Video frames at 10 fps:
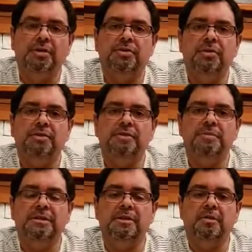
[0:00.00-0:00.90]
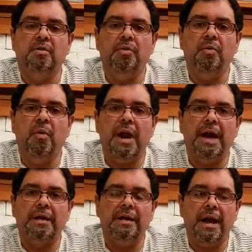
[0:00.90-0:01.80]
So it just means that the
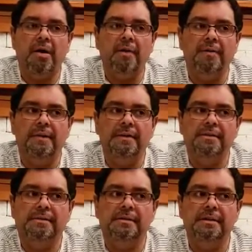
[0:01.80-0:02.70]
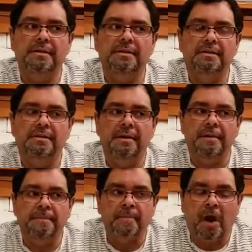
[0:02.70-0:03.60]
wine is
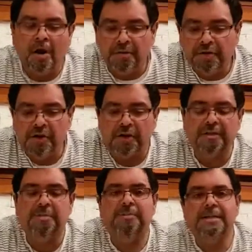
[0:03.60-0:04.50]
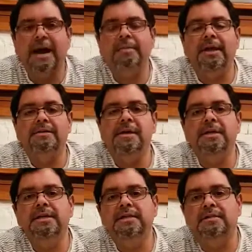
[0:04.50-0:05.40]
all of the sugar has been metabolized by
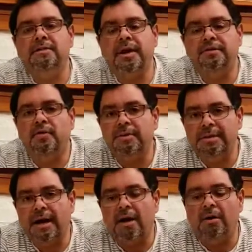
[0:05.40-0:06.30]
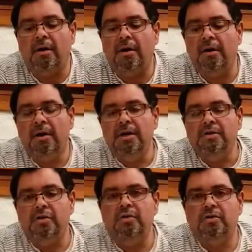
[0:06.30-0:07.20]
yeast and transformed into alcohol.
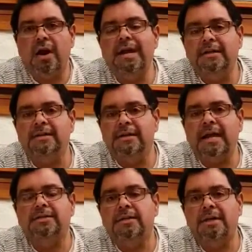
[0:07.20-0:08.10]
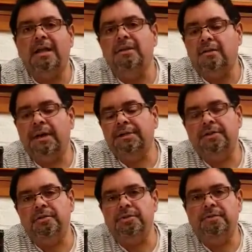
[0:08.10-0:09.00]
So dryness is actually not the correct
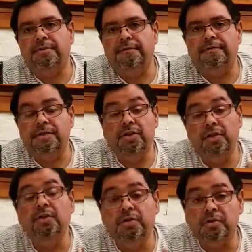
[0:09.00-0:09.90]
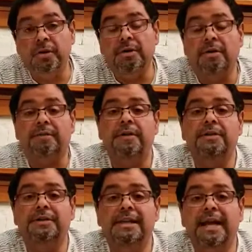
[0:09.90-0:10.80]
term to use when you're referring
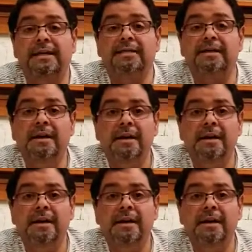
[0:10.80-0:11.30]
to tannins.